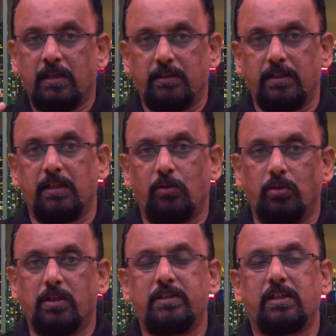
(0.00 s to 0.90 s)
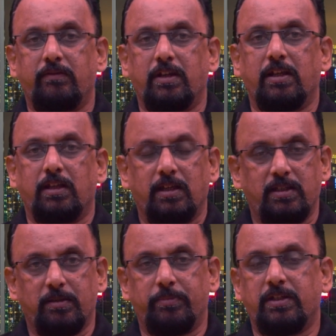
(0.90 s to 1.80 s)
The owner's equity
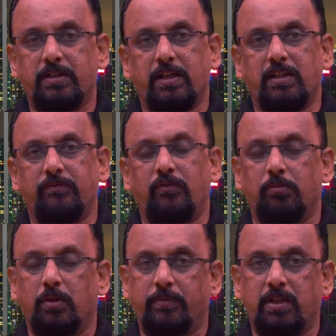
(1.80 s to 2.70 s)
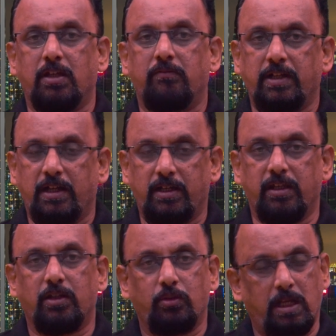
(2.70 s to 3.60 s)
is represented in the form of tier 1 and
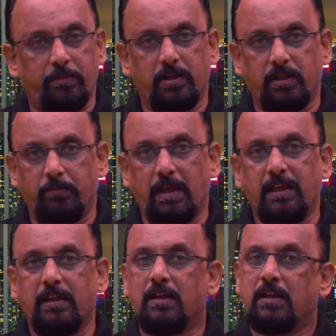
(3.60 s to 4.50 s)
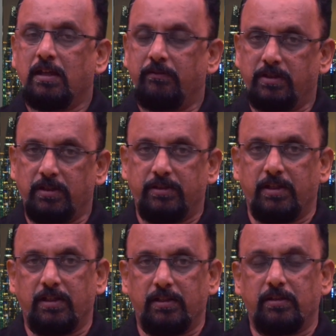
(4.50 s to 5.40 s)
tier 2 capital in a bank, which is
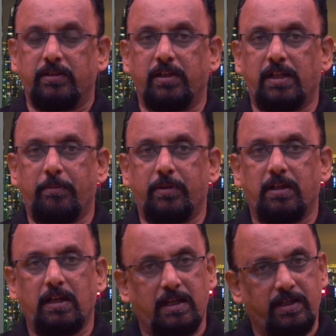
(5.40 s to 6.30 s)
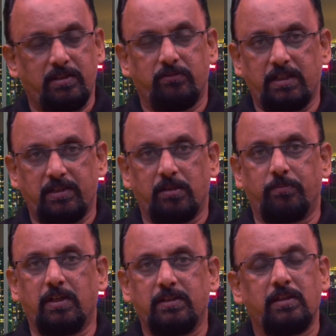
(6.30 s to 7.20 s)
share capital and reserves and
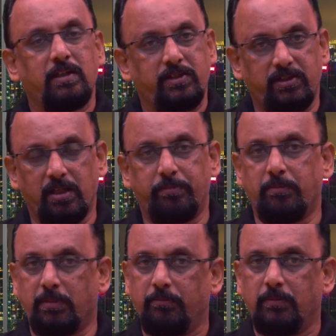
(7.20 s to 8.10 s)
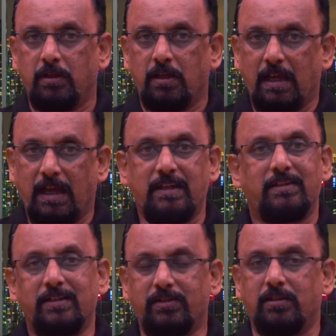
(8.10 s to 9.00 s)
surplus, share premium and
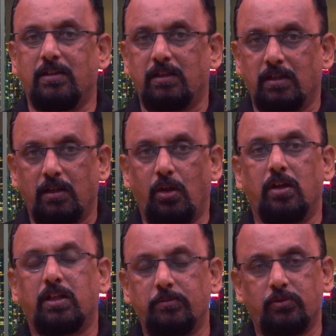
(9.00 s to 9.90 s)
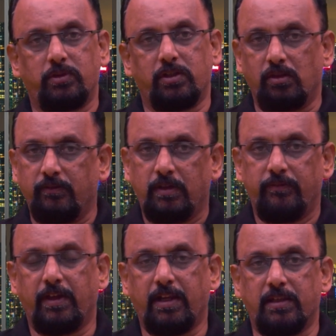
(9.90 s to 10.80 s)
such other long-term sources of
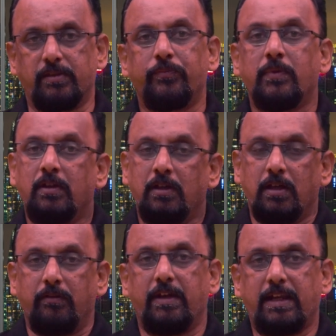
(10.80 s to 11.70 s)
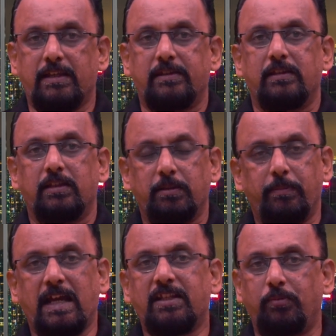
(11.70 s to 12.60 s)
finance. Whereas the
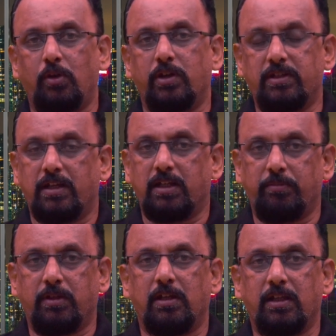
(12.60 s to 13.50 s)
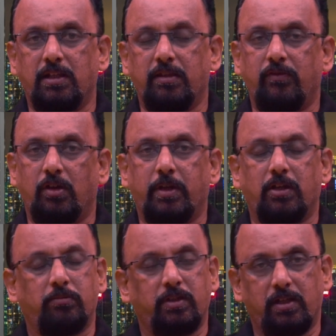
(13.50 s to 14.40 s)
bank's borrowings are typically in the
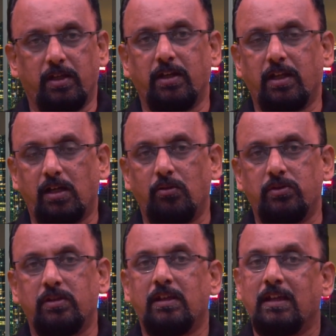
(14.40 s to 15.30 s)
format of the current accounts,